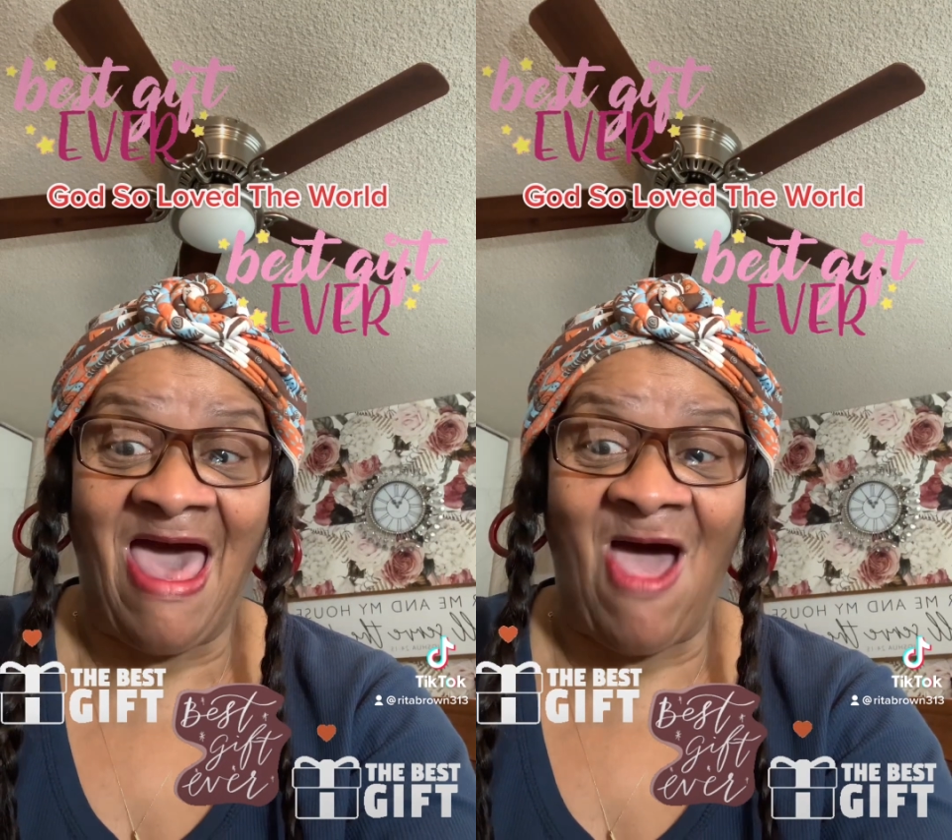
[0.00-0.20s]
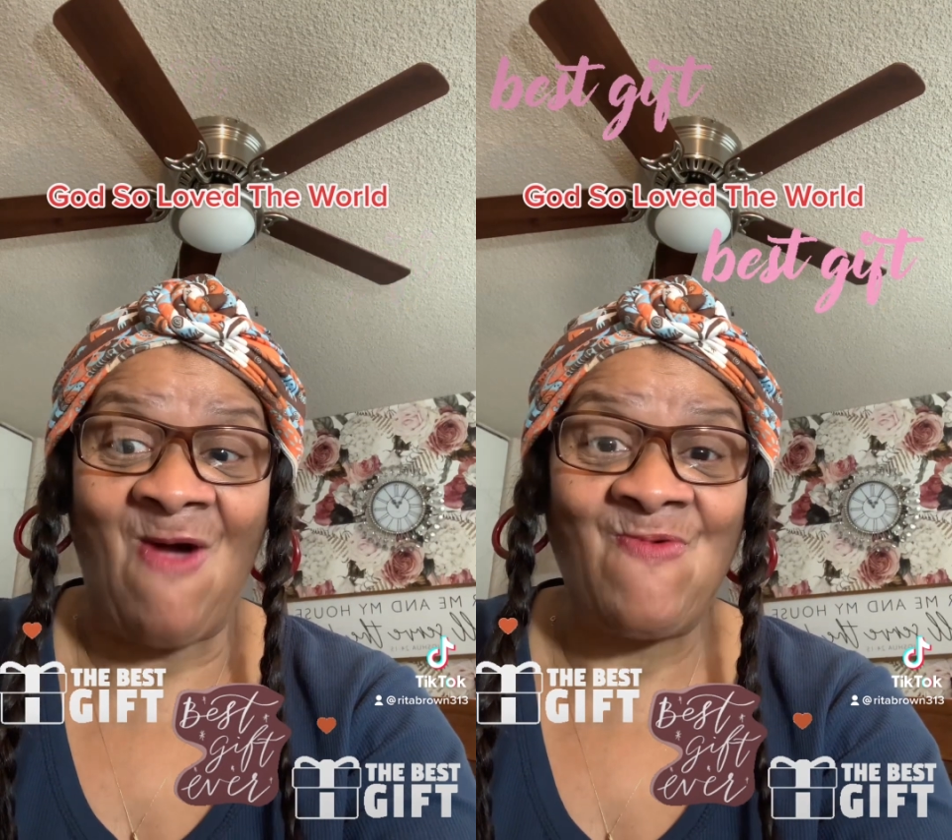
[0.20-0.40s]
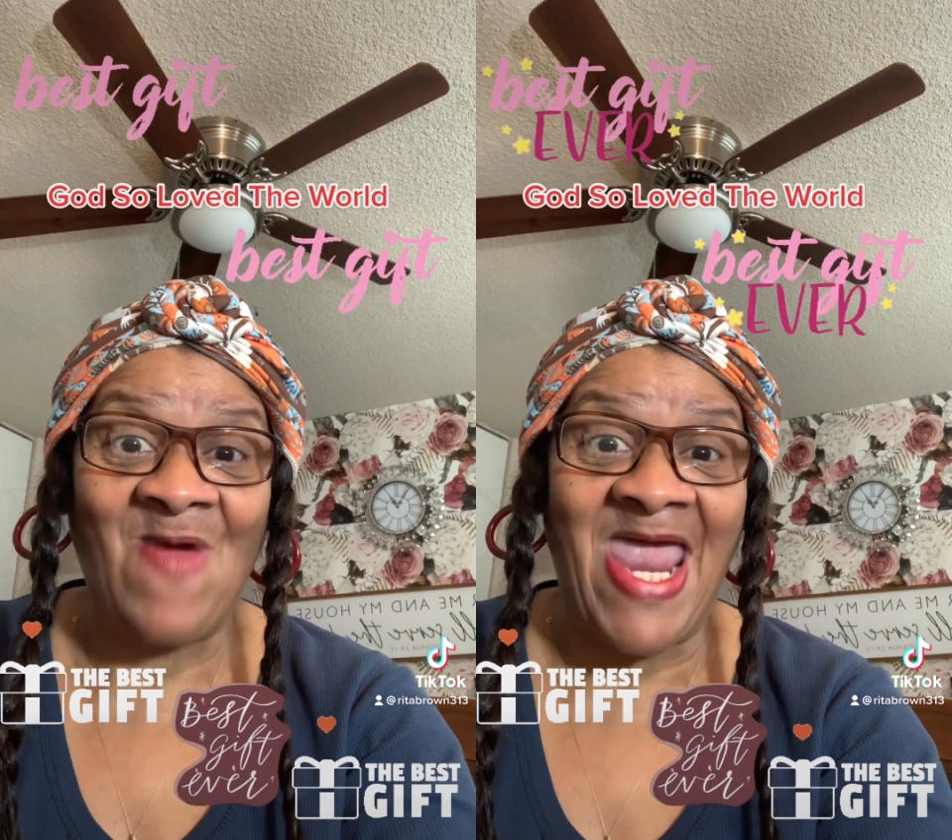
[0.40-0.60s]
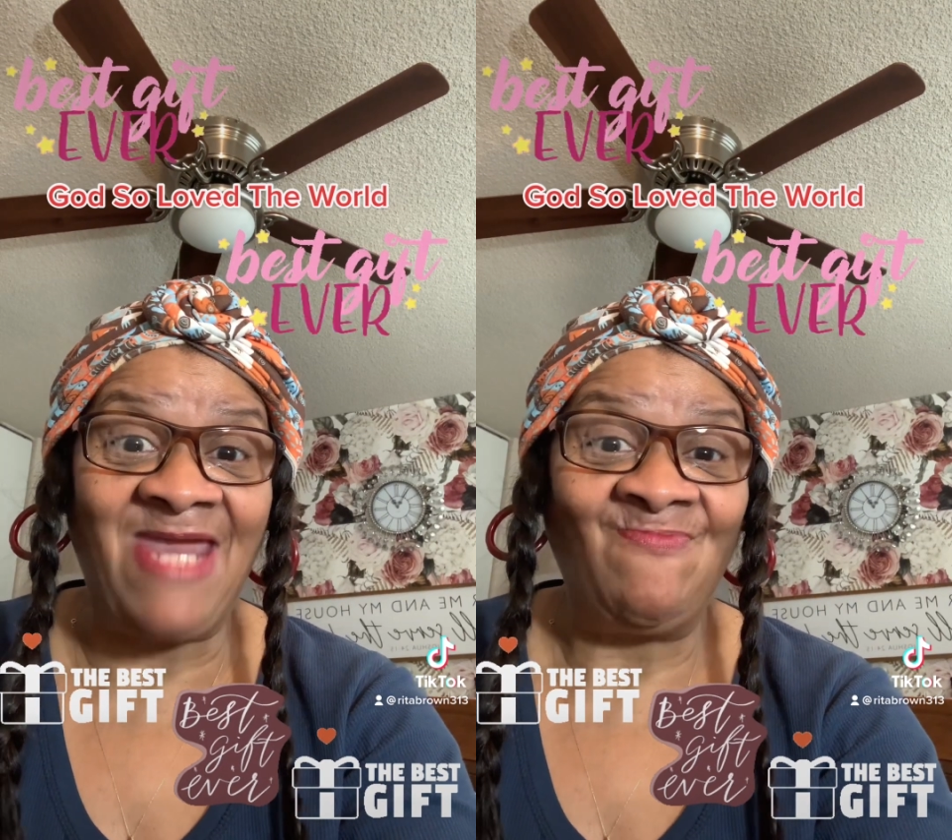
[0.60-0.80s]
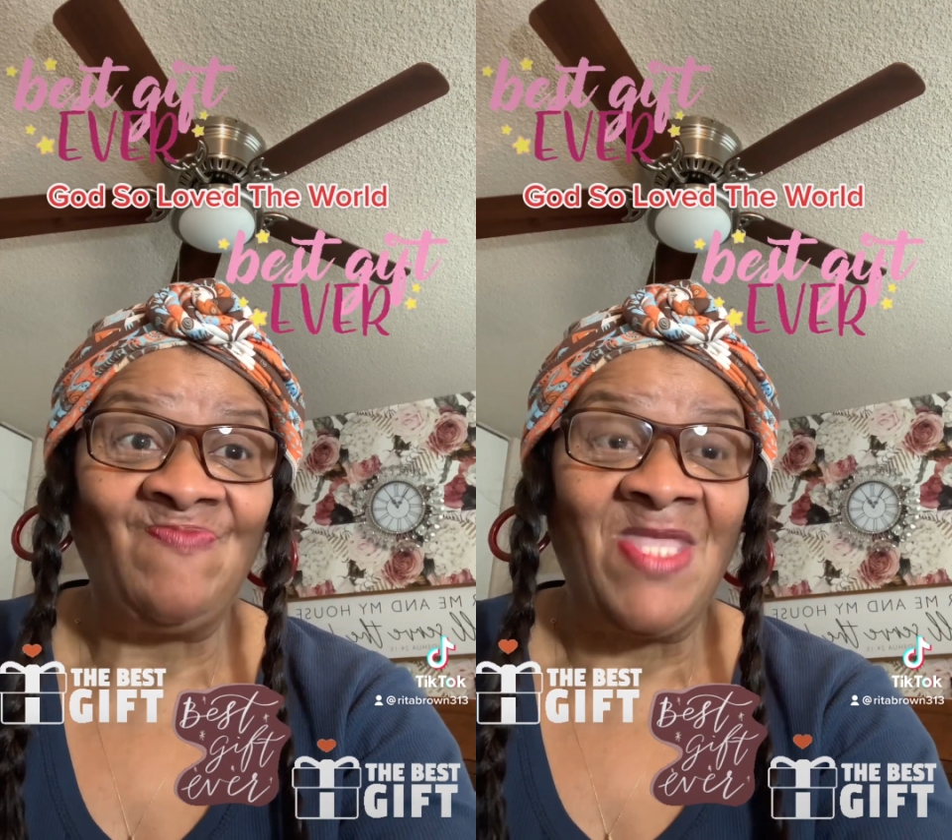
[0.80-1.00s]
All
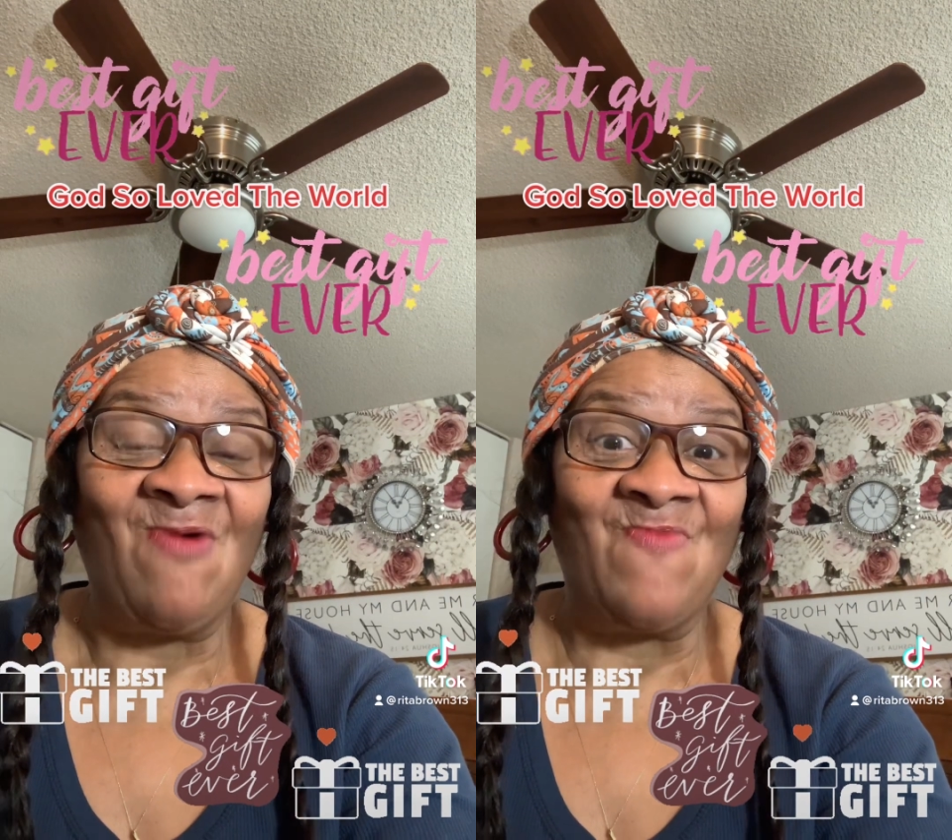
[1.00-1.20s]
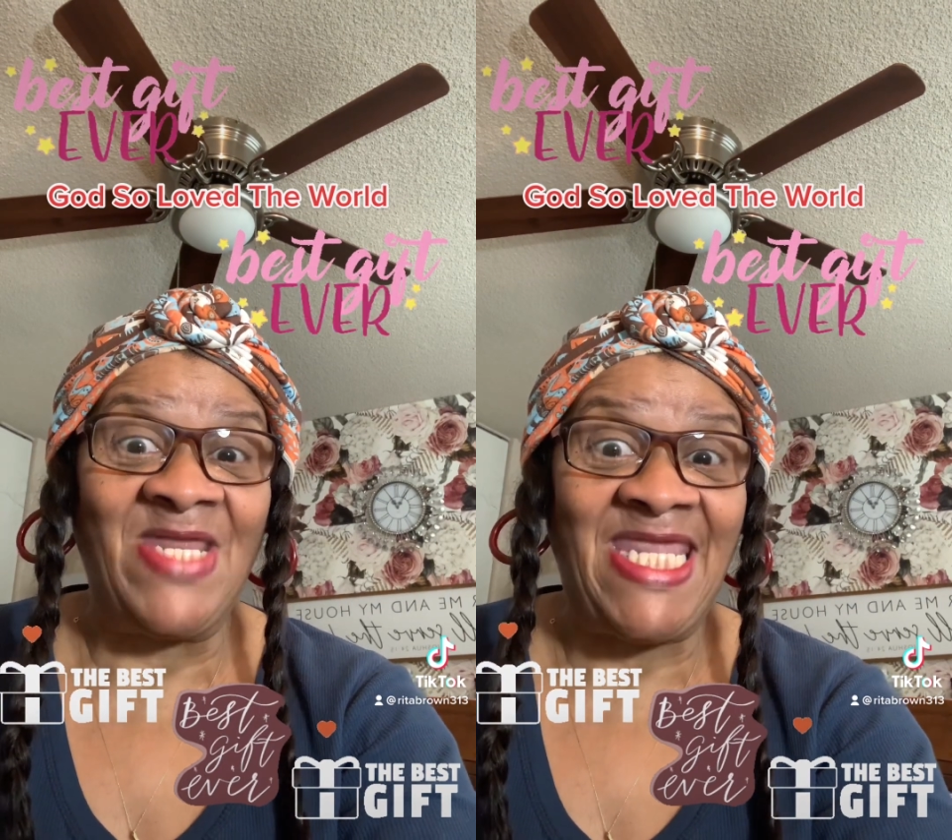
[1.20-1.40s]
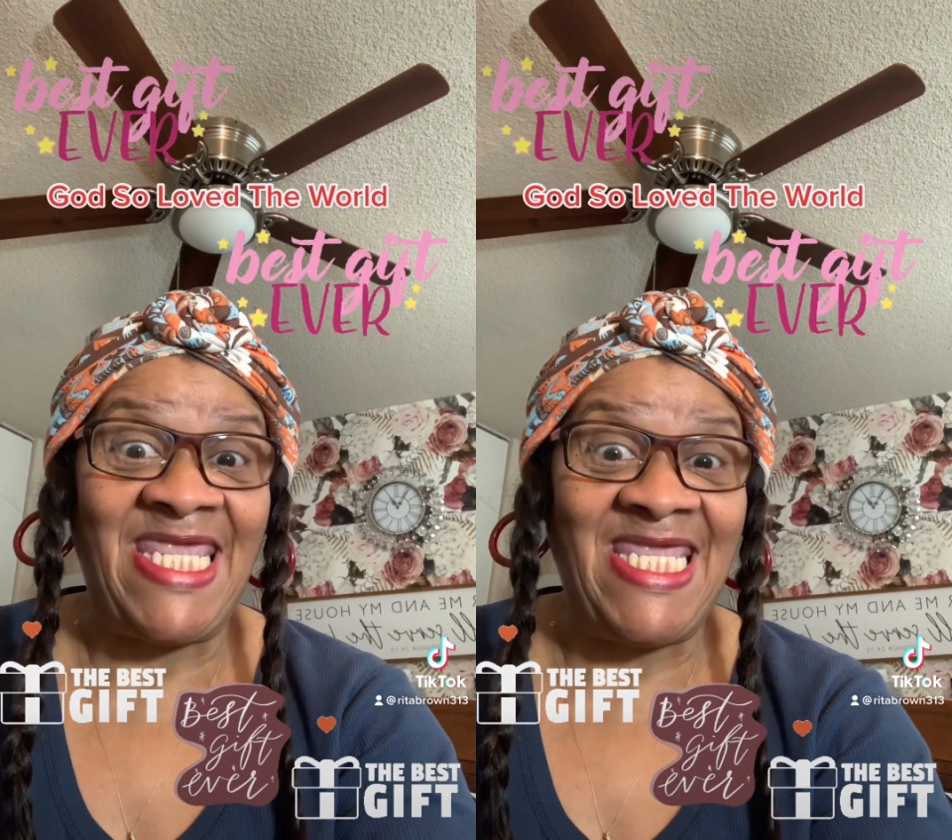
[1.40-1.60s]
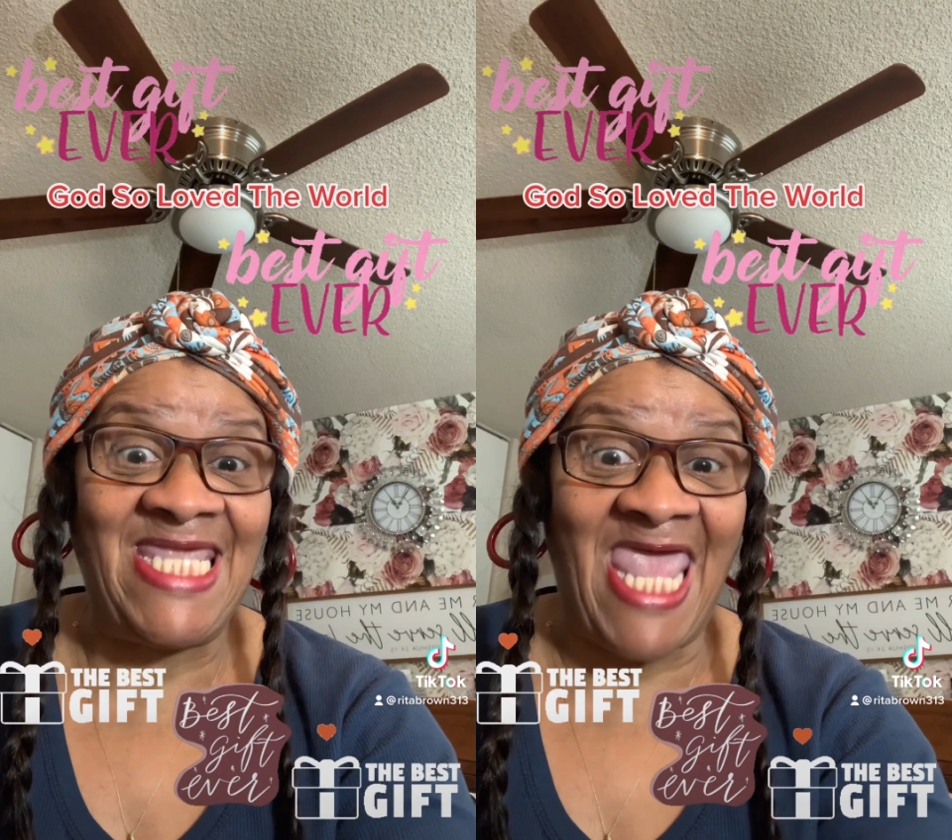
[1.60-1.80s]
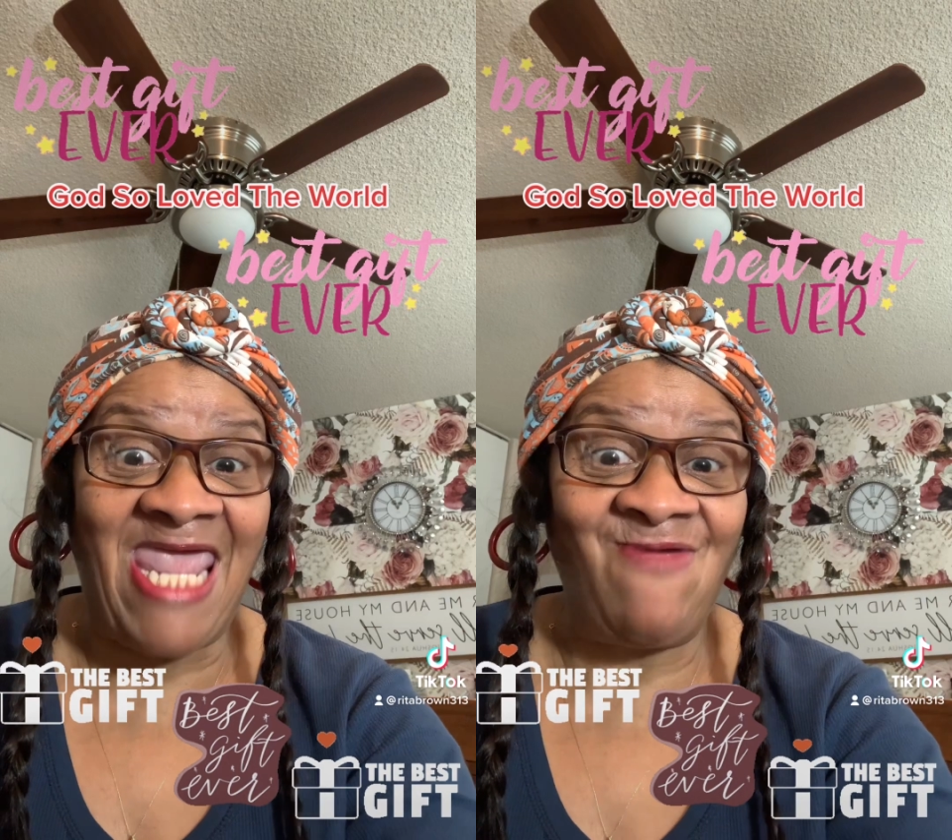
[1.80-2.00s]
right, when He
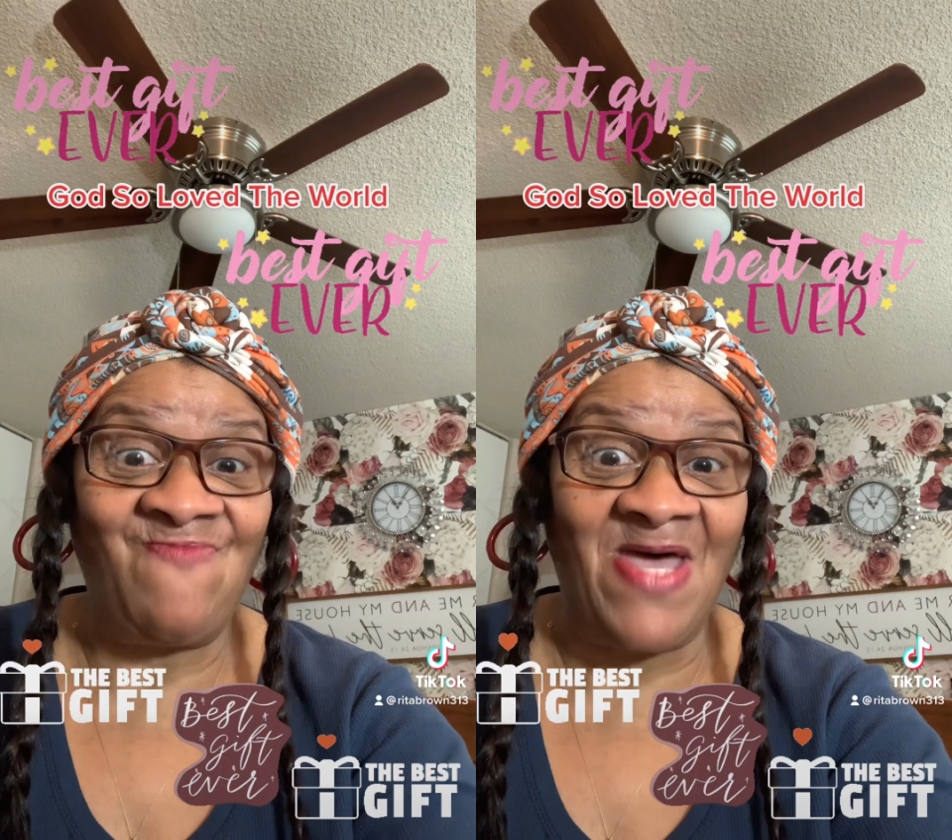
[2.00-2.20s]
gave